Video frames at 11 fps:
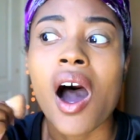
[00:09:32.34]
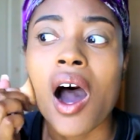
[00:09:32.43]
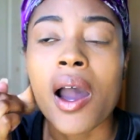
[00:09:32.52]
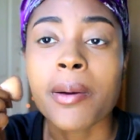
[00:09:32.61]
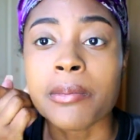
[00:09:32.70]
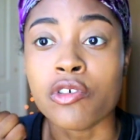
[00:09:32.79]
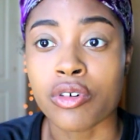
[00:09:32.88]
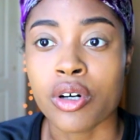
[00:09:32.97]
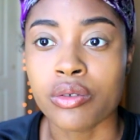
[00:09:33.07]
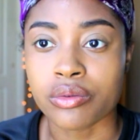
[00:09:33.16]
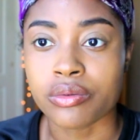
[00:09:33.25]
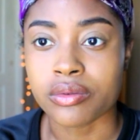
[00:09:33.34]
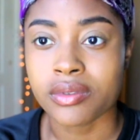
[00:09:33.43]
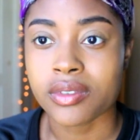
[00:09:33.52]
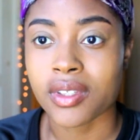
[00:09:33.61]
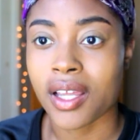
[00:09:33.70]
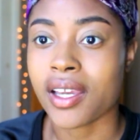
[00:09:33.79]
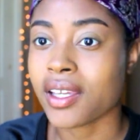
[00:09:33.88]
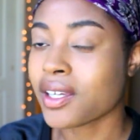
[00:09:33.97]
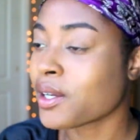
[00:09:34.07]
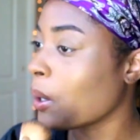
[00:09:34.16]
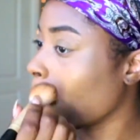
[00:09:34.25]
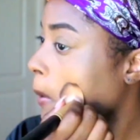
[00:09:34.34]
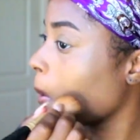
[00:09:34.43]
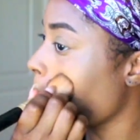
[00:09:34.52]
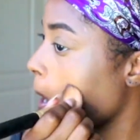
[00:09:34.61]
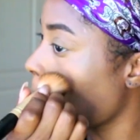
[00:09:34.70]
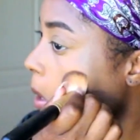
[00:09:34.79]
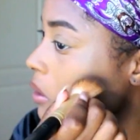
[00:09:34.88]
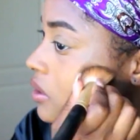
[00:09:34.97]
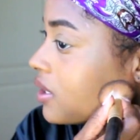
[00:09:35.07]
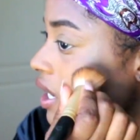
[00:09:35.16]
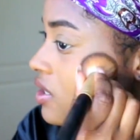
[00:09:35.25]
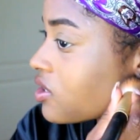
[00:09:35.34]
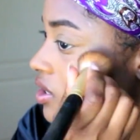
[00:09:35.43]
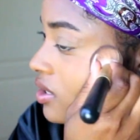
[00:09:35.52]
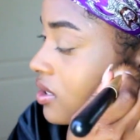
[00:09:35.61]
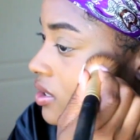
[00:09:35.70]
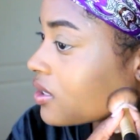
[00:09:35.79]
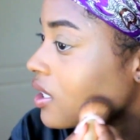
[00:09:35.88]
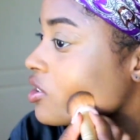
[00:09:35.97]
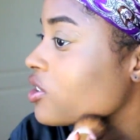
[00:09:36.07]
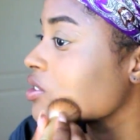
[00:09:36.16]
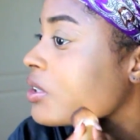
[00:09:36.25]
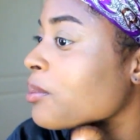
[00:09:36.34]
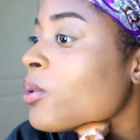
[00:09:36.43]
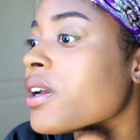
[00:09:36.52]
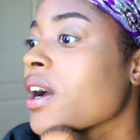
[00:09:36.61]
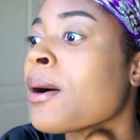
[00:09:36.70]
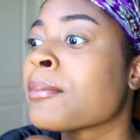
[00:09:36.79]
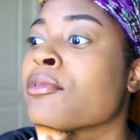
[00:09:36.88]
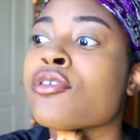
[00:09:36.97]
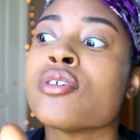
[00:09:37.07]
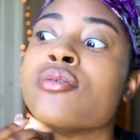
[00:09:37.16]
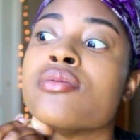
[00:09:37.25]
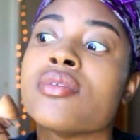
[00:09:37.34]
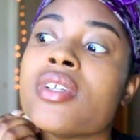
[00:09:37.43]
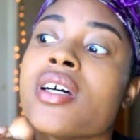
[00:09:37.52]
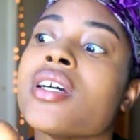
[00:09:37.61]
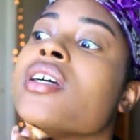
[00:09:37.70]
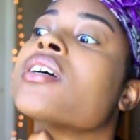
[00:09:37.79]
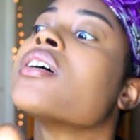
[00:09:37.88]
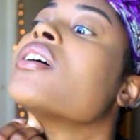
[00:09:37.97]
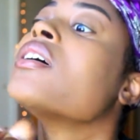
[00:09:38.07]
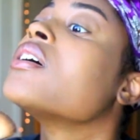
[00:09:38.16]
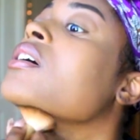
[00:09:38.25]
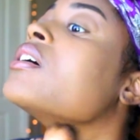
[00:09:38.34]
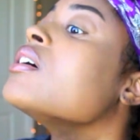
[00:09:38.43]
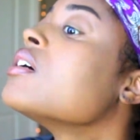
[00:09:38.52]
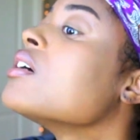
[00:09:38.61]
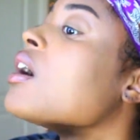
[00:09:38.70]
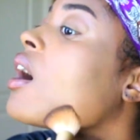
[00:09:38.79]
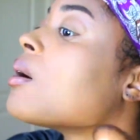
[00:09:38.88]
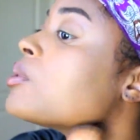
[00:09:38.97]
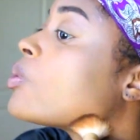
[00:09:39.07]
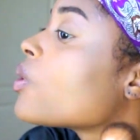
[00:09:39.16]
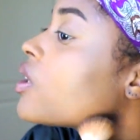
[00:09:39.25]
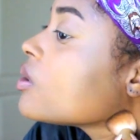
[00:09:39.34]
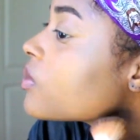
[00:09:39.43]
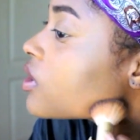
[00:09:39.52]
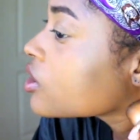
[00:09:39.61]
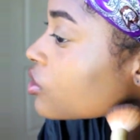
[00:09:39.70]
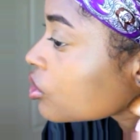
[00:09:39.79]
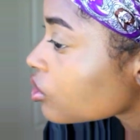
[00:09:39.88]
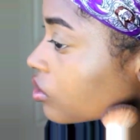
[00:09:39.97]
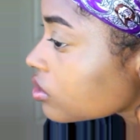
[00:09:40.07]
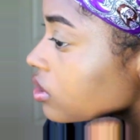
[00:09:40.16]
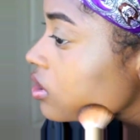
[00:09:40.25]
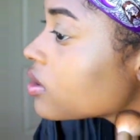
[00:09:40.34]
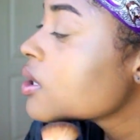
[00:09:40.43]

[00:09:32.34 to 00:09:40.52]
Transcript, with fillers: i'm grown like that's just that's just the point i'm grown like i'm 21 years old